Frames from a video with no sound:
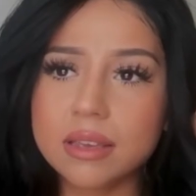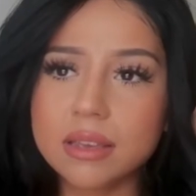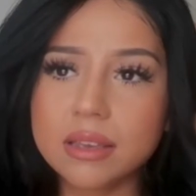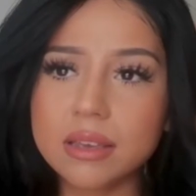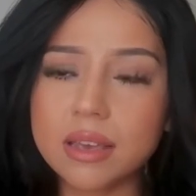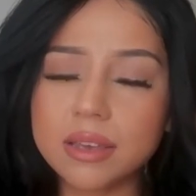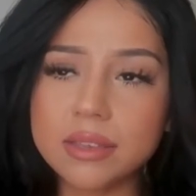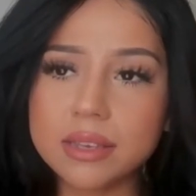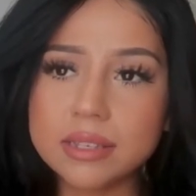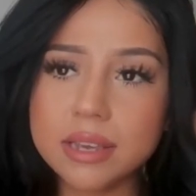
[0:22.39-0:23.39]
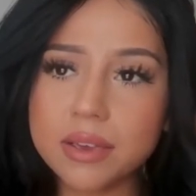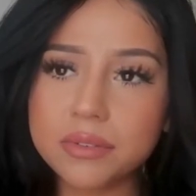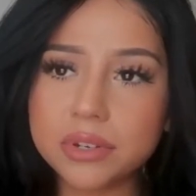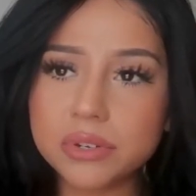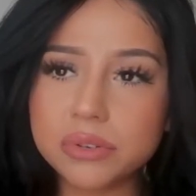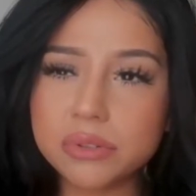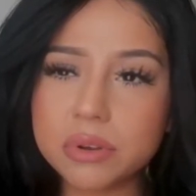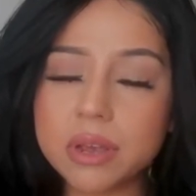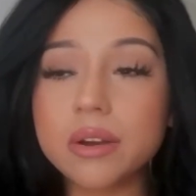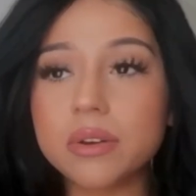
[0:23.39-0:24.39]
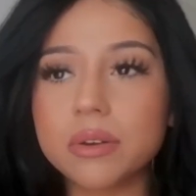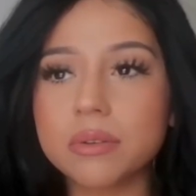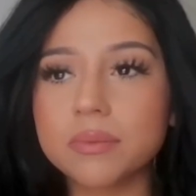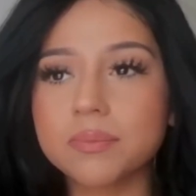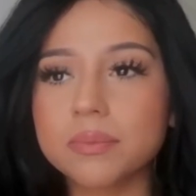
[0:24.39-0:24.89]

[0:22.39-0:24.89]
I think it's like every 2-3, I don't know,